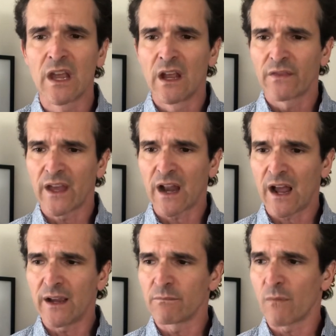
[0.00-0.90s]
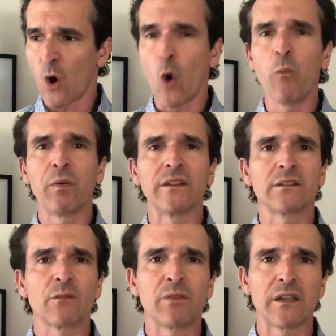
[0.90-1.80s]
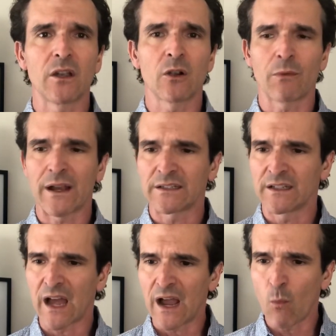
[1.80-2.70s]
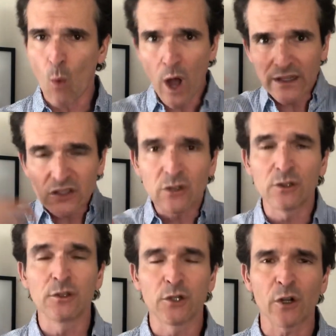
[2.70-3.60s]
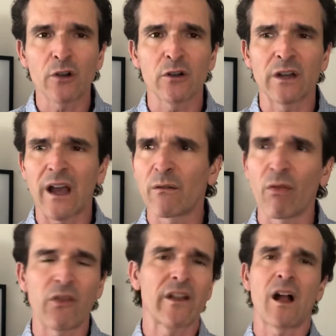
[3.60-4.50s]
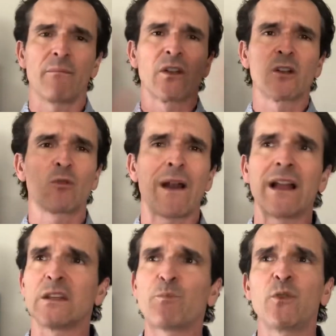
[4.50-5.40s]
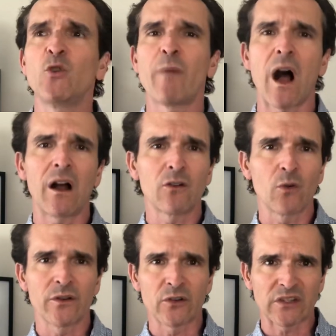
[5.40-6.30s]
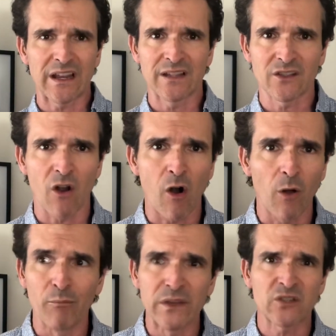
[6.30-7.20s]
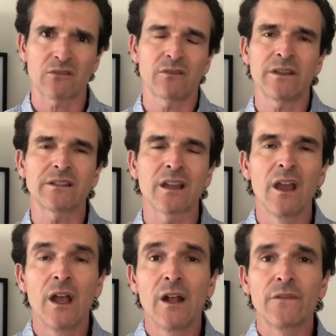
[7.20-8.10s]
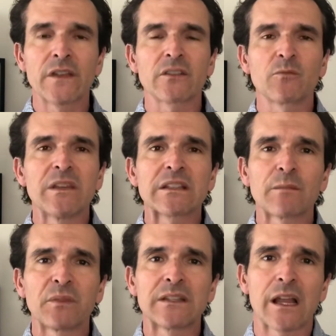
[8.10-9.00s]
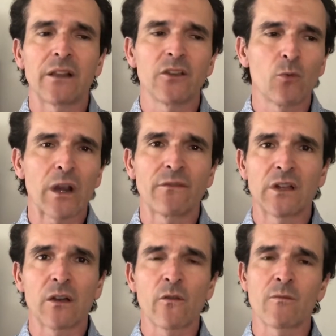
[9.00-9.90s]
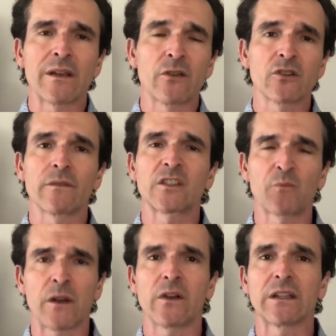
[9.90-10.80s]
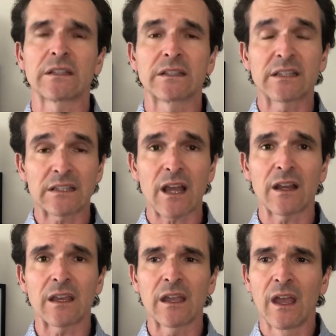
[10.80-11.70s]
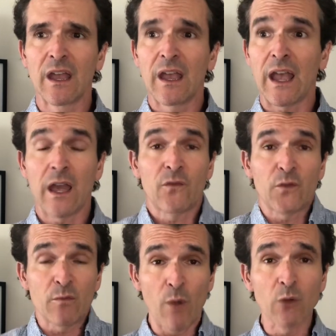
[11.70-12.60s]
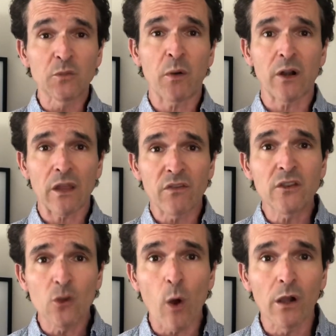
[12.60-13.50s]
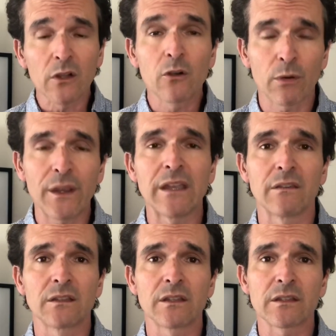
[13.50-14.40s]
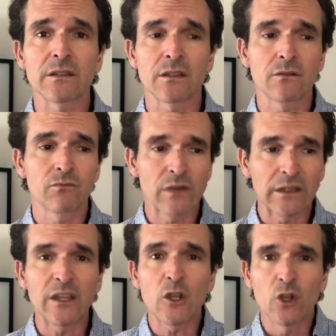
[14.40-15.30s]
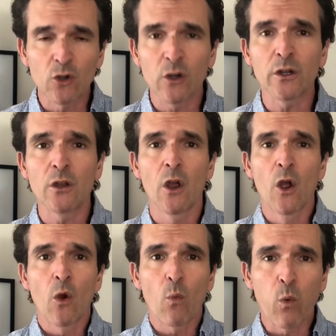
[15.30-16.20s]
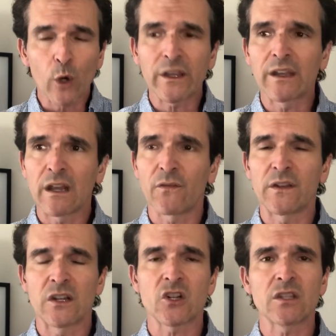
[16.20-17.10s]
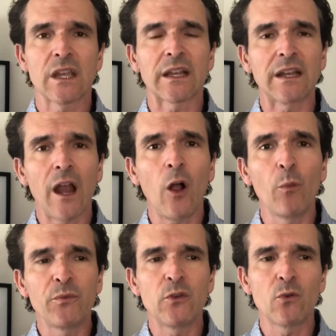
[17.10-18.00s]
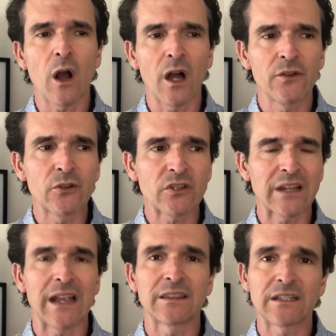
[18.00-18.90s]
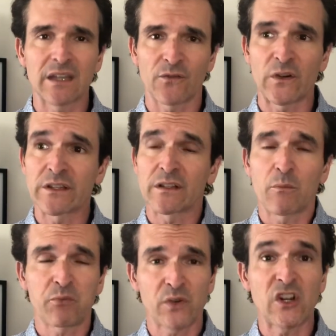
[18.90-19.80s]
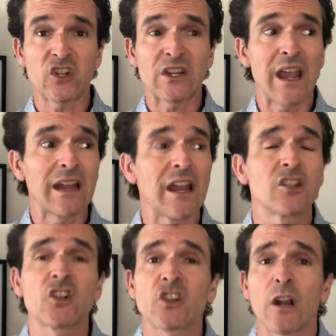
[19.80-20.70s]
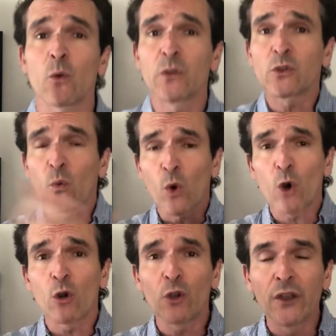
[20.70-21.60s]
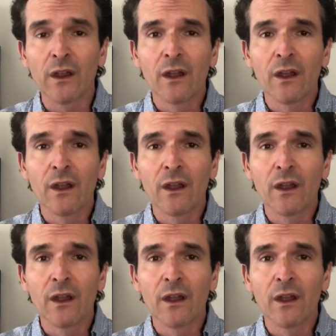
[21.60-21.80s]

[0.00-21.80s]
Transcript: that I am open to being corrected. I want to learn. I don't think I'm the grand poobah who understands all mysteries. This is me simply telling you what I've done over my years of experience and study. And for the most part, I think you all agree that this is a really good working definition that can help you understand the difference and appreciate and share with the world